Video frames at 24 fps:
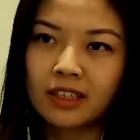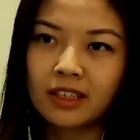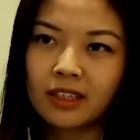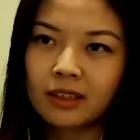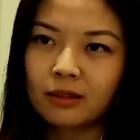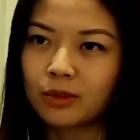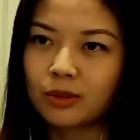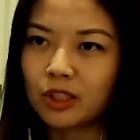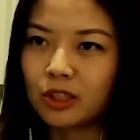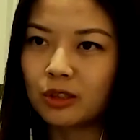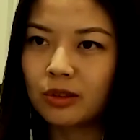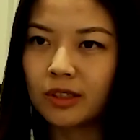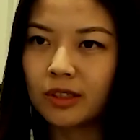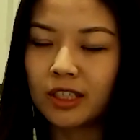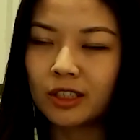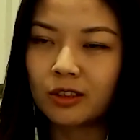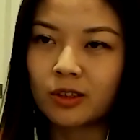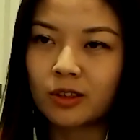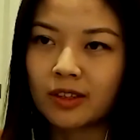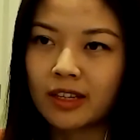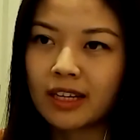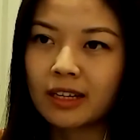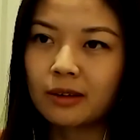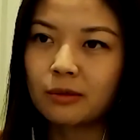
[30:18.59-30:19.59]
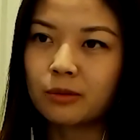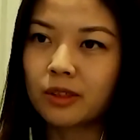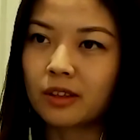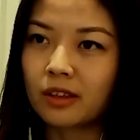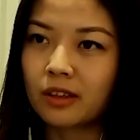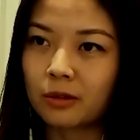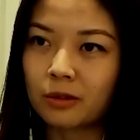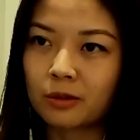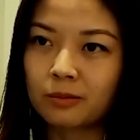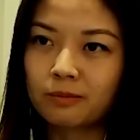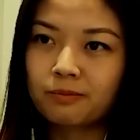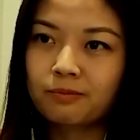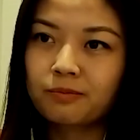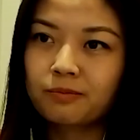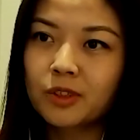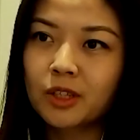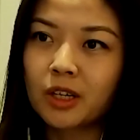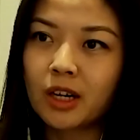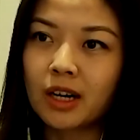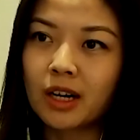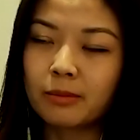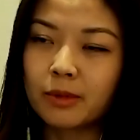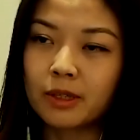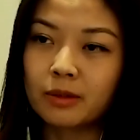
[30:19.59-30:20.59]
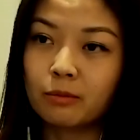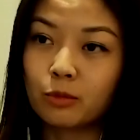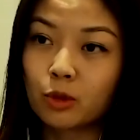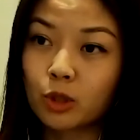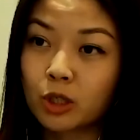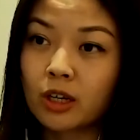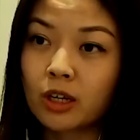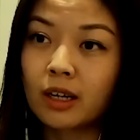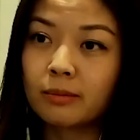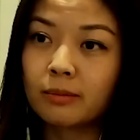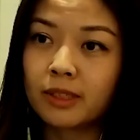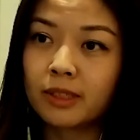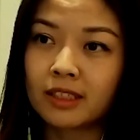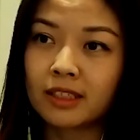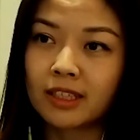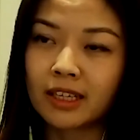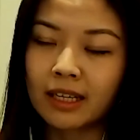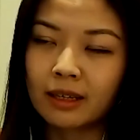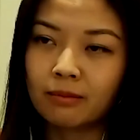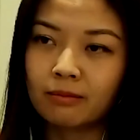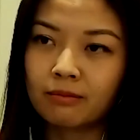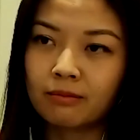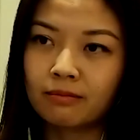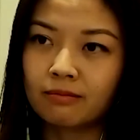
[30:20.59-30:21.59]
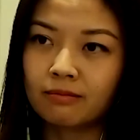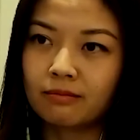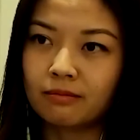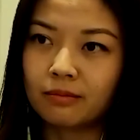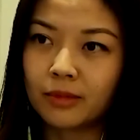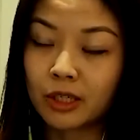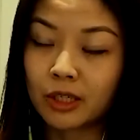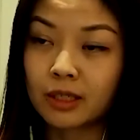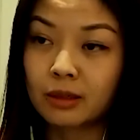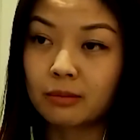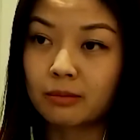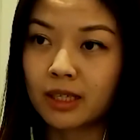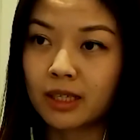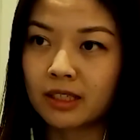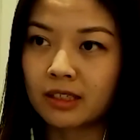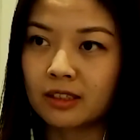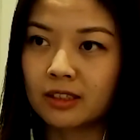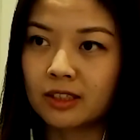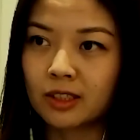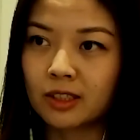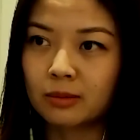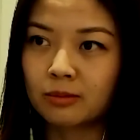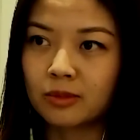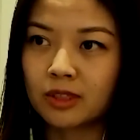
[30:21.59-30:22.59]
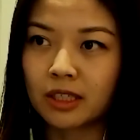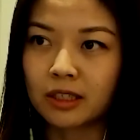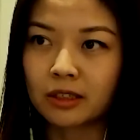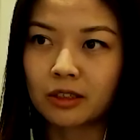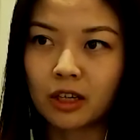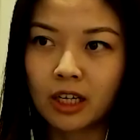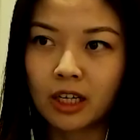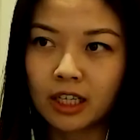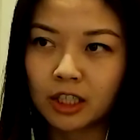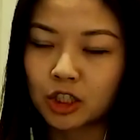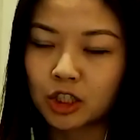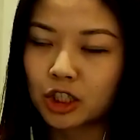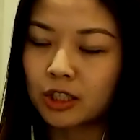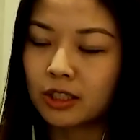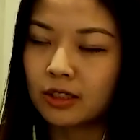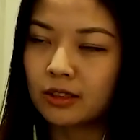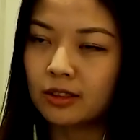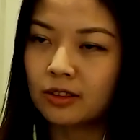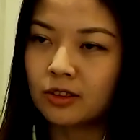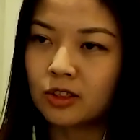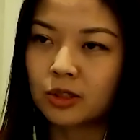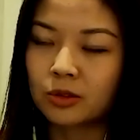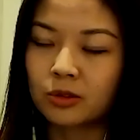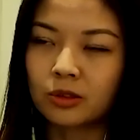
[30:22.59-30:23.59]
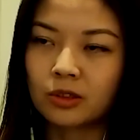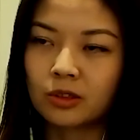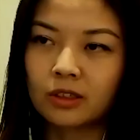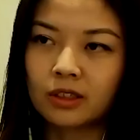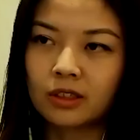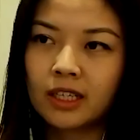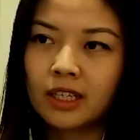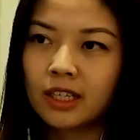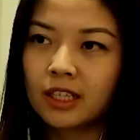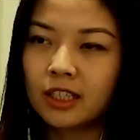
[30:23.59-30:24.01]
And when you layer that with other more common game market mechanisms like auctions or